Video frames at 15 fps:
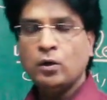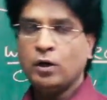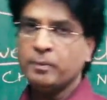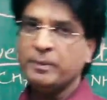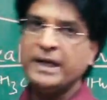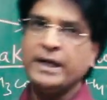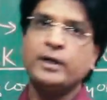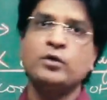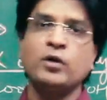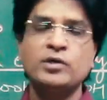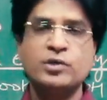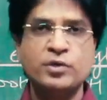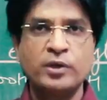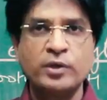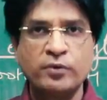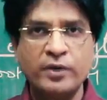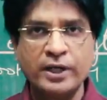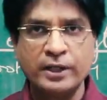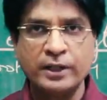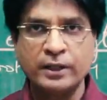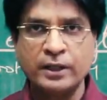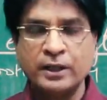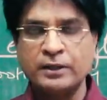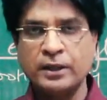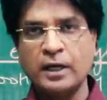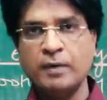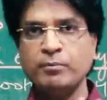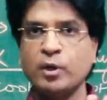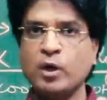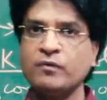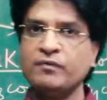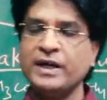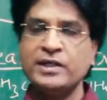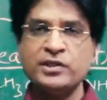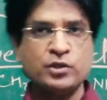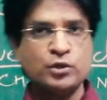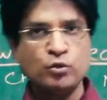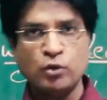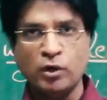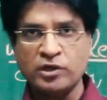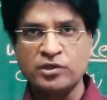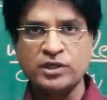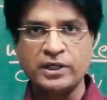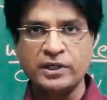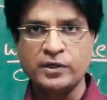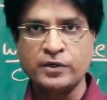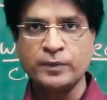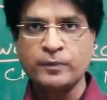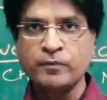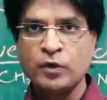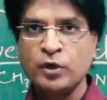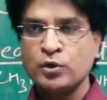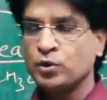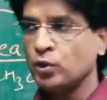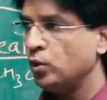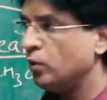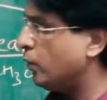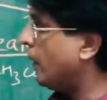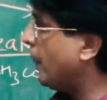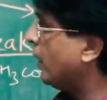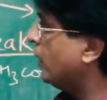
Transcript: or make it concentrated, the number of ions do not change. So